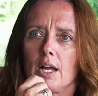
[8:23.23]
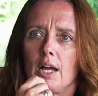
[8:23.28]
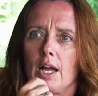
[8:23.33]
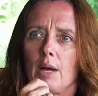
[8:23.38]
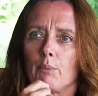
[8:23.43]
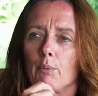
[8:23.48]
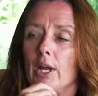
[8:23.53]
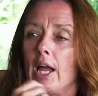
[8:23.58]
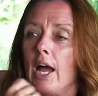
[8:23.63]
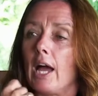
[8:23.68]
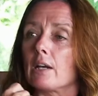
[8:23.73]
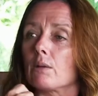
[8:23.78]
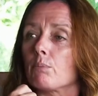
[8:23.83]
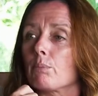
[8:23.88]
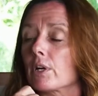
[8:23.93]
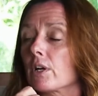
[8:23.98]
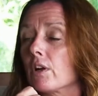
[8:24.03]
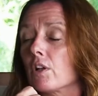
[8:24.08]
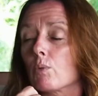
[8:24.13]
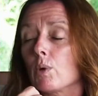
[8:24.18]
And
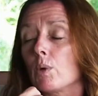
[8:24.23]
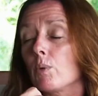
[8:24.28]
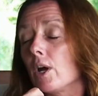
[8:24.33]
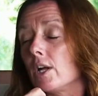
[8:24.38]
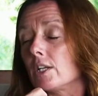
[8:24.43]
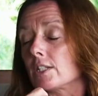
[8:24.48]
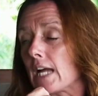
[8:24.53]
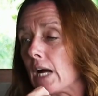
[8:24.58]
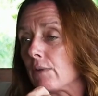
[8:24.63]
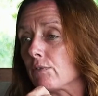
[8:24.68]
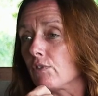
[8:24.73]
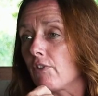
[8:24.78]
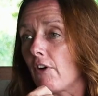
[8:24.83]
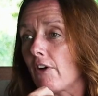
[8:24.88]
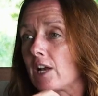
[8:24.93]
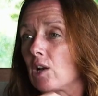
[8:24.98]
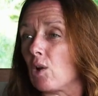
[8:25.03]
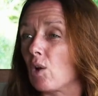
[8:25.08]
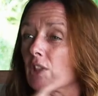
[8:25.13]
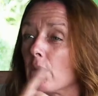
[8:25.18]
because we weren't down for
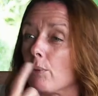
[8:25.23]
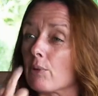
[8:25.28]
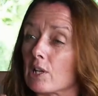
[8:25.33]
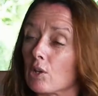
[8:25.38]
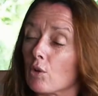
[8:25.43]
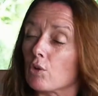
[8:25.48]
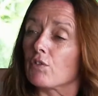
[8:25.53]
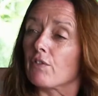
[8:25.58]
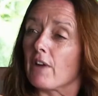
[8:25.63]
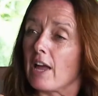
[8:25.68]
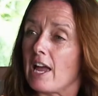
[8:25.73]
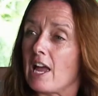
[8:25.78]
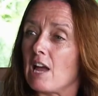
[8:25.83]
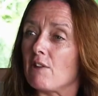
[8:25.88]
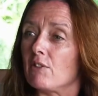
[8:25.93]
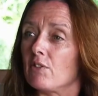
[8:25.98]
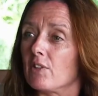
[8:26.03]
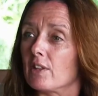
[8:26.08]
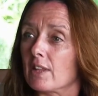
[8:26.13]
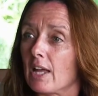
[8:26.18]
very long, there was a lot of
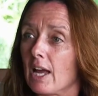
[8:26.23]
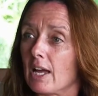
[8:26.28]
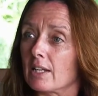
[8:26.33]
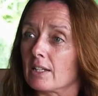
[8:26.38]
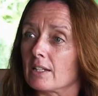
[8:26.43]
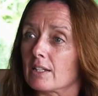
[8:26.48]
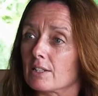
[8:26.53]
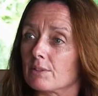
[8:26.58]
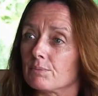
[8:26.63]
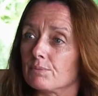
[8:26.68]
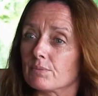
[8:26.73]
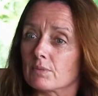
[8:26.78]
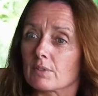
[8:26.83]
air in the tank.